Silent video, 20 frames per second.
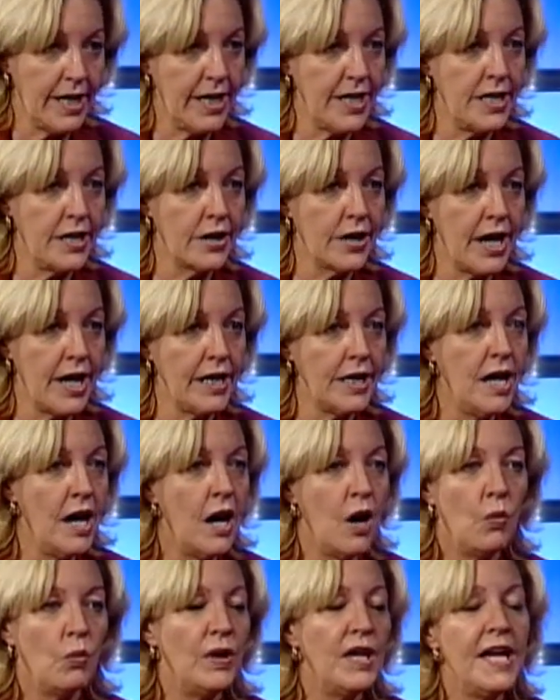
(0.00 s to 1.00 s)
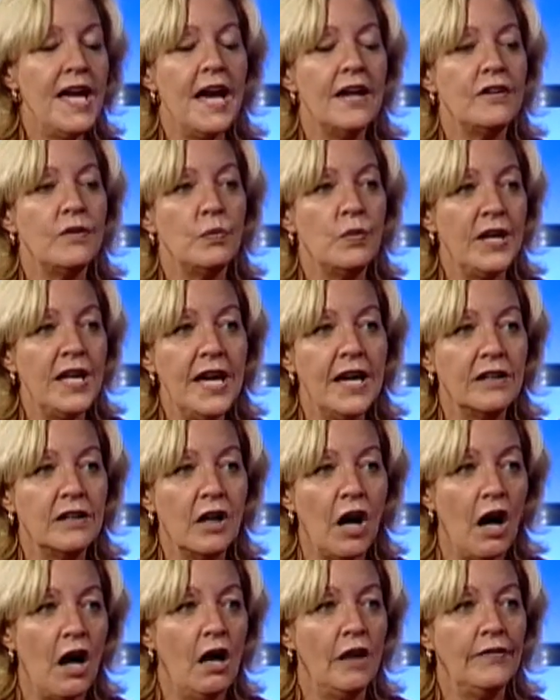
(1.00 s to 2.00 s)
the hearing, we had
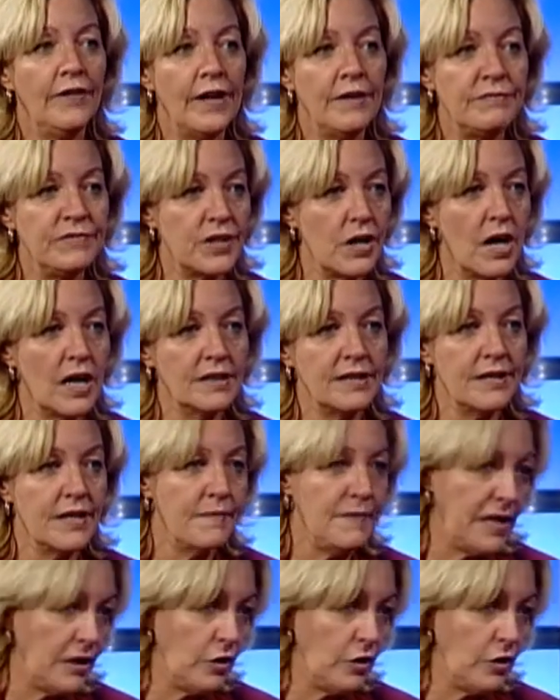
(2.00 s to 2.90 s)
called them, talked to them.